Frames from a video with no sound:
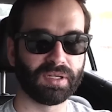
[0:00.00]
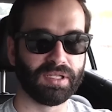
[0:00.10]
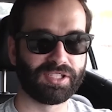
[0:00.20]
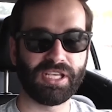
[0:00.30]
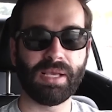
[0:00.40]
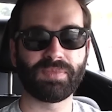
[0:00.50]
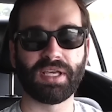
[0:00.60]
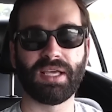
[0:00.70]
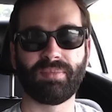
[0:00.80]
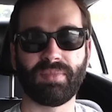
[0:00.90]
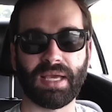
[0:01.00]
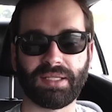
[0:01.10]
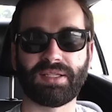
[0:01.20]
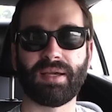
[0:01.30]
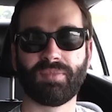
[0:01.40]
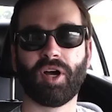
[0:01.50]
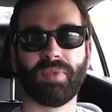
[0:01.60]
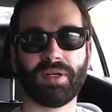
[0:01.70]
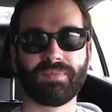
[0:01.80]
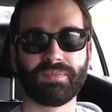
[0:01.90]
It seemed to him at that
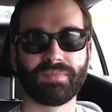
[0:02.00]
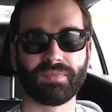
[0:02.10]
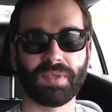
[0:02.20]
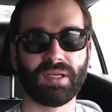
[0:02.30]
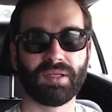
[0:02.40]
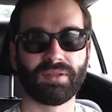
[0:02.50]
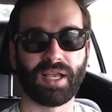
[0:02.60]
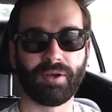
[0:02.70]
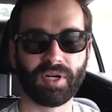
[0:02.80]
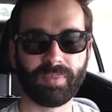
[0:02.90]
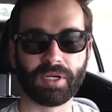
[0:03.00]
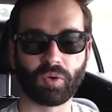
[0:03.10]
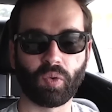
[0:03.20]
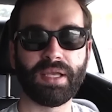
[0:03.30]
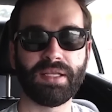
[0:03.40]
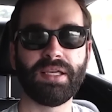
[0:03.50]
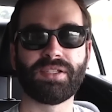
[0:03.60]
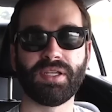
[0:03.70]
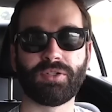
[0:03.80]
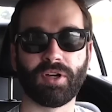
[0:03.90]
moment that it would have been quite
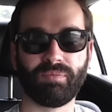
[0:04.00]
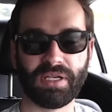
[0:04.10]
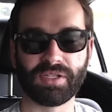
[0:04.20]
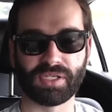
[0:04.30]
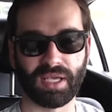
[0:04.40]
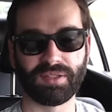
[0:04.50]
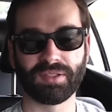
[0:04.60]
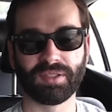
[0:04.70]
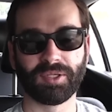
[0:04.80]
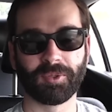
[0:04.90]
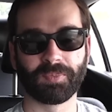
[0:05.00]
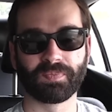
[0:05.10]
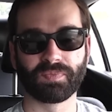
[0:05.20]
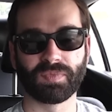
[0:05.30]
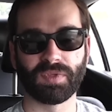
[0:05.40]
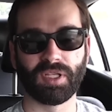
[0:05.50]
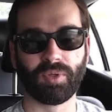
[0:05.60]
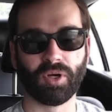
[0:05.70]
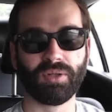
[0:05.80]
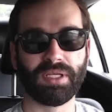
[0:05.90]
easy to have been a saint. It
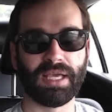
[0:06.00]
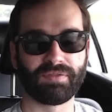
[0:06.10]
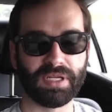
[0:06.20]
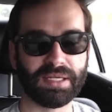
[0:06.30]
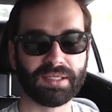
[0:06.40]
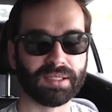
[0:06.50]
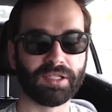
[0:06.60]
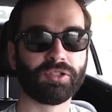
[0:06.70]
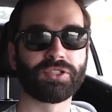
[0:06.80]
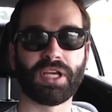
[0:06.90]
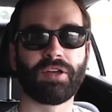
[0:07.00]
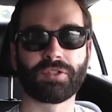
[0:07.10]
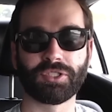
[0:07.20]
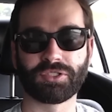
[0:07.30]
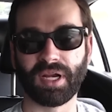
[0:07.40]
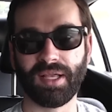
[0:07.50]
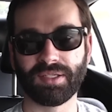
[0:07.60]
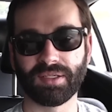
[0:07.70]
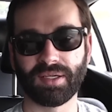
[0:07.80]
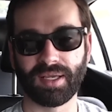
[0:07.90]
would only have needed a little self
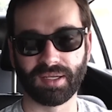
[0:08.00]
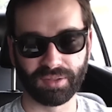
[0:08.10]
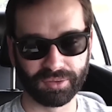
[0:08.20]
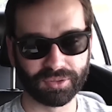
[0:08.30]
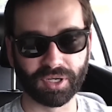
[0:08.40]
restraint and a little